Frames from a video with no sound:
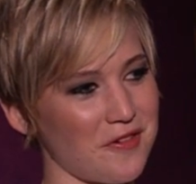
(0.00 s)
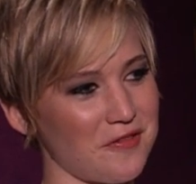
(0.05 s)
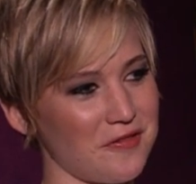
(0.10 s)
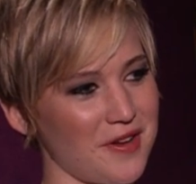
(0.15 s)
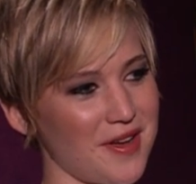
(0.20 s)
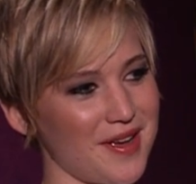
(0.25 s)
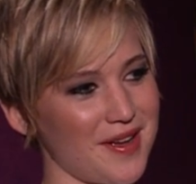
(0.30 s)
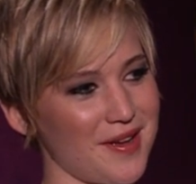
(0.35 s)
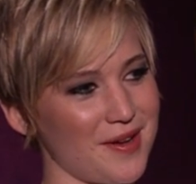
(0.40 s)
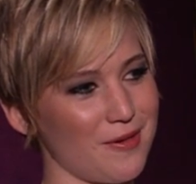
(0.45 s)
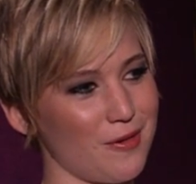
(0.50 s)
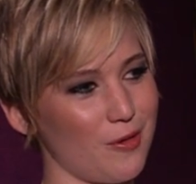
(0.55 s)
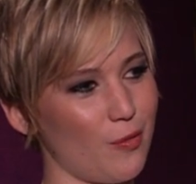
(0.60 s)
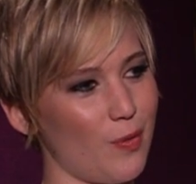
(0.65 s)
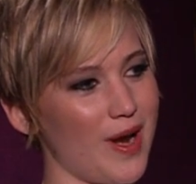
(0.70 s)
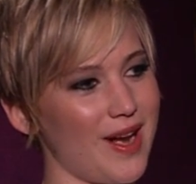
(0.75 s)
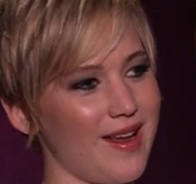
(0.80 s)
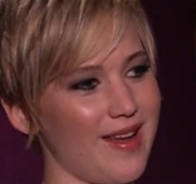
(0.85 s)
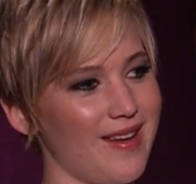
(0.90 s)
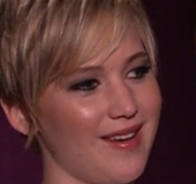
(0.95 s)
of uh,
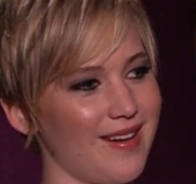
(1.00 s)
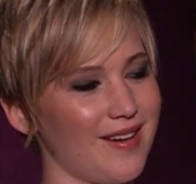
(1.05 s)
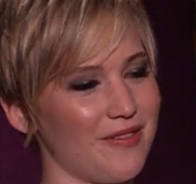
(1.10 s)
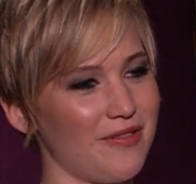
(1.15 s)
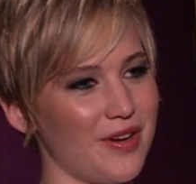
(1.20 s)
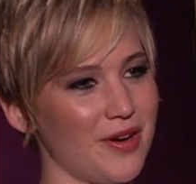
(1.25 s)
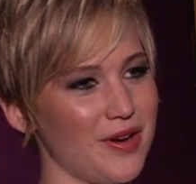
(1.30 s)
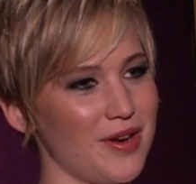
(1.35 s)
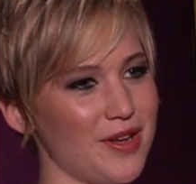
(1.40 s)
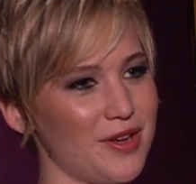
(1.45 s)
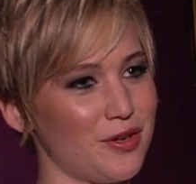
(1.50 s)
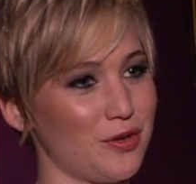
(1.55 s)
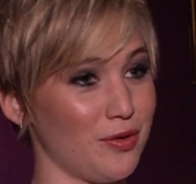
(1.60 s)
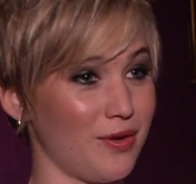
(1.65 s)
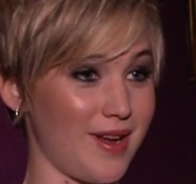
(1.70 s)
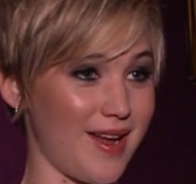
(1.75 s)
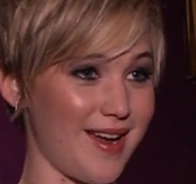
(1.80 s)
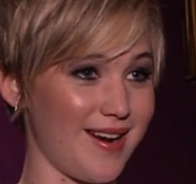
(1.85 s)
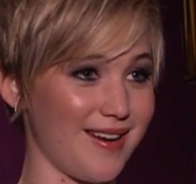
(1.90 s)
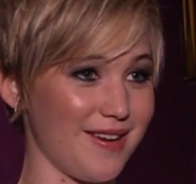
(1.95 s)
winning in a very
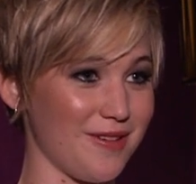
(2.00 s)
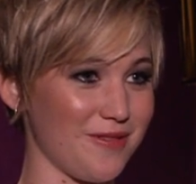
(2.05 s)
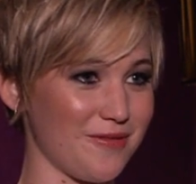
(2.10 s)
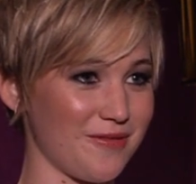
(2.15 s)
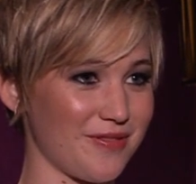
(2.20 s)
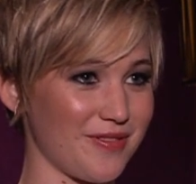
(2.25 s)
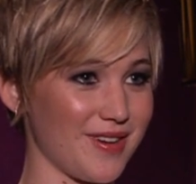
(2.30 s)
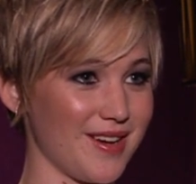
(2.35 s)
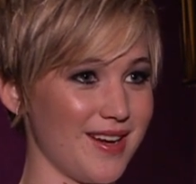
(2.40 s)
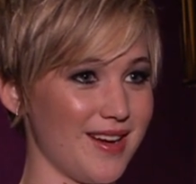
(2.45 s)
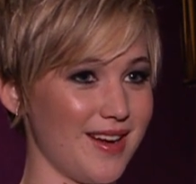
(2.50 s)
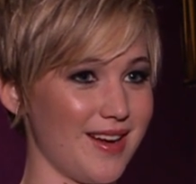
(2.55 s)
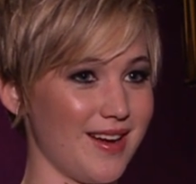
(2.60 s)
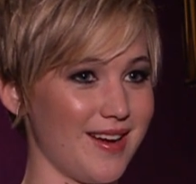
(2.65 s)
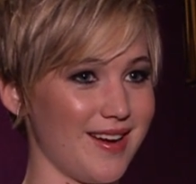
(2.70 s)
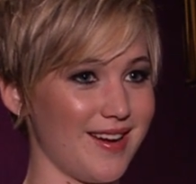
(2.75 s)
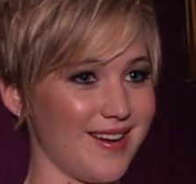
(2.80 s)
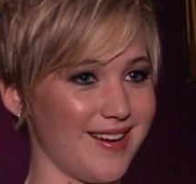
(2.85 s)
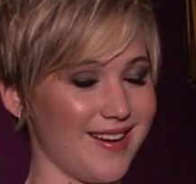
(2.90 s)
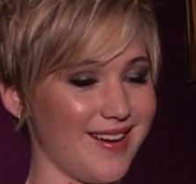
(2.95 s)
creative,
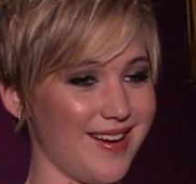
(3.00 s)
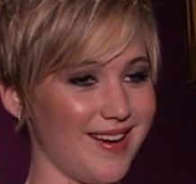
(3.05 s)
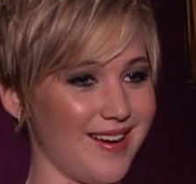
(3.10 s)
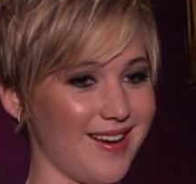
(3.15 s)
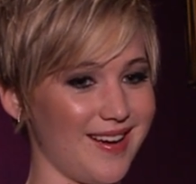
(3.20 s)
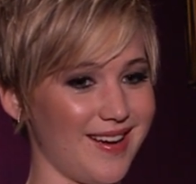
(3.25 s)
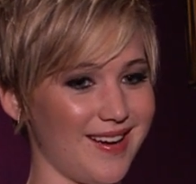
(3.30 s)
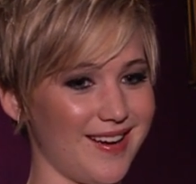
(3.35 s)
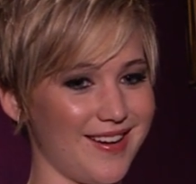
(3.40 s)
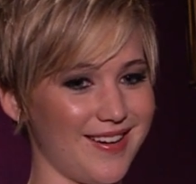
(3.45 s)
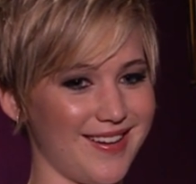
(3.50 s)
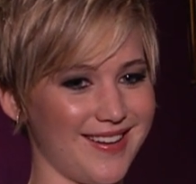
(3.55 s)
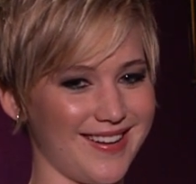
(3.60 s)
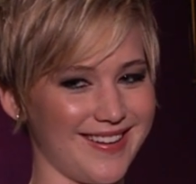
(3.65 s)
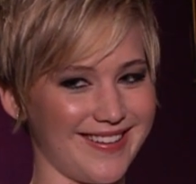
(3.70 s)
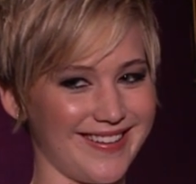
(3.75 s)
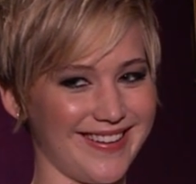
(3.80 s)
uh,